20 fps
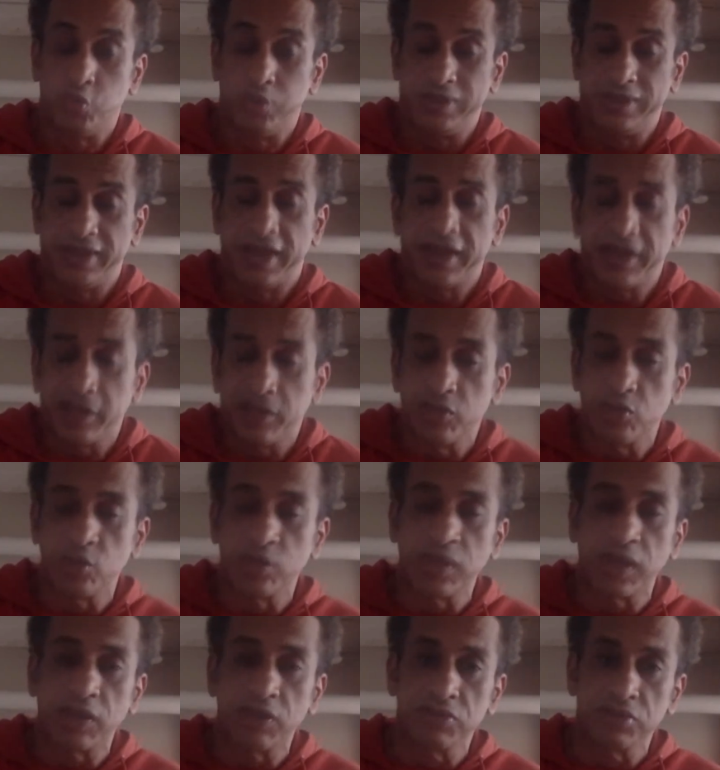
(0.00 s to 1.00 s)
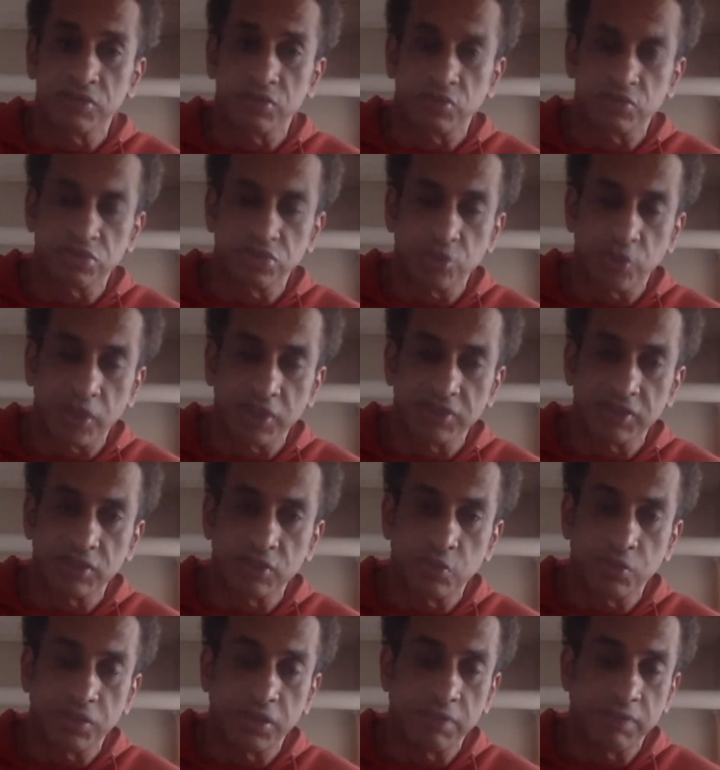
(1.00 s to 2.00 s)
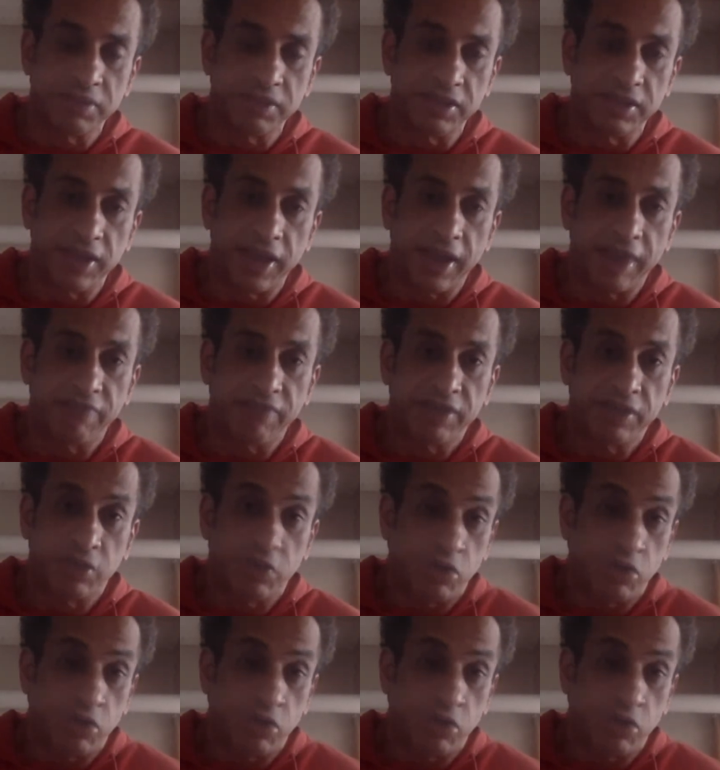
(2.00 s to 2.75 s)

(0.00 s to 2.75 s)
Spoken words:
take into account the constraints that we're going to be having